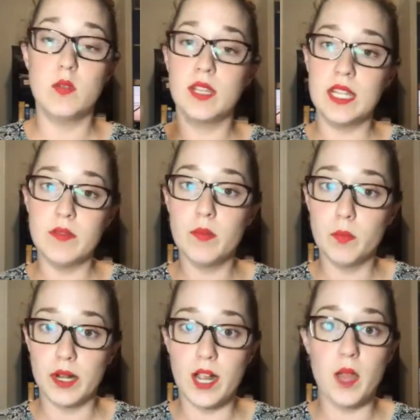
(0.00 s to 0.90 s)
You can even
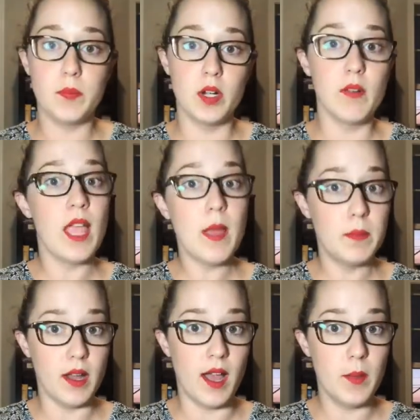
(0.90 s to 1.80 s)
bring up your
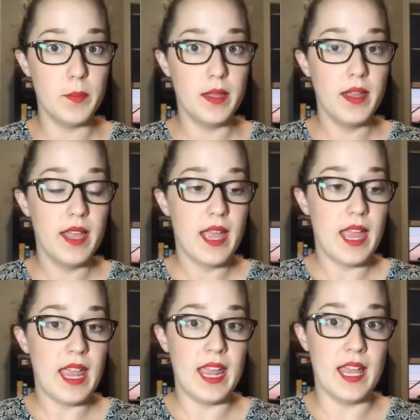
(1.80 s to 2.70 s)
laptop
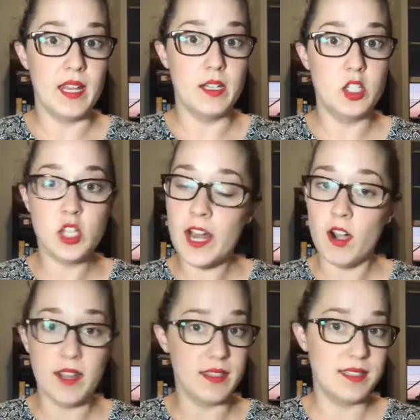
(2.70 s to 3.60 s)
and
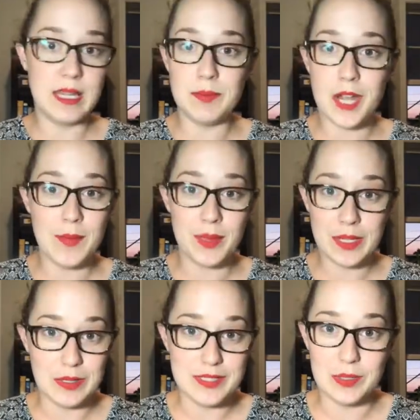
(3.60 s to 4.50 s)
share at the same time that
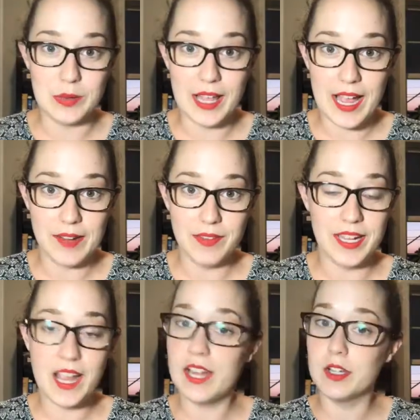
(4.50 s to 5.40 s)
you're still live.
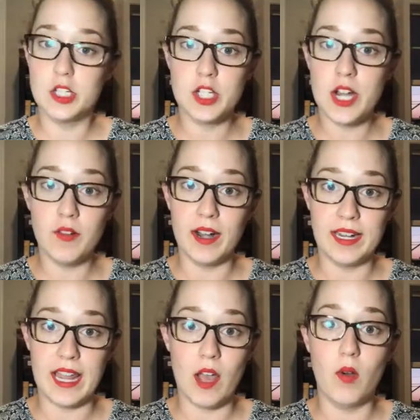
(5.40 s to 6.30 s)
Like I could share
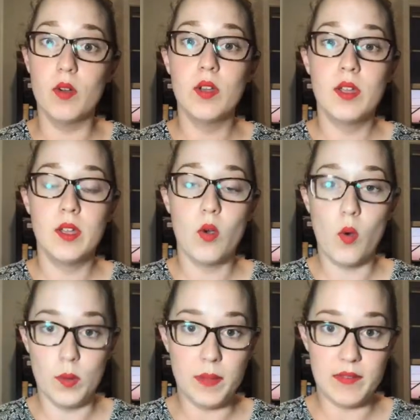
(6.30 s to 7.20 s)
right now
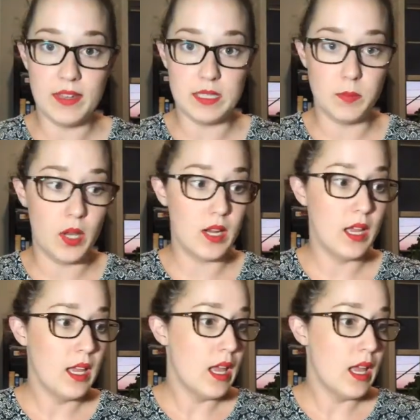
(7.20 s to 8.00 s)
on my Facebook.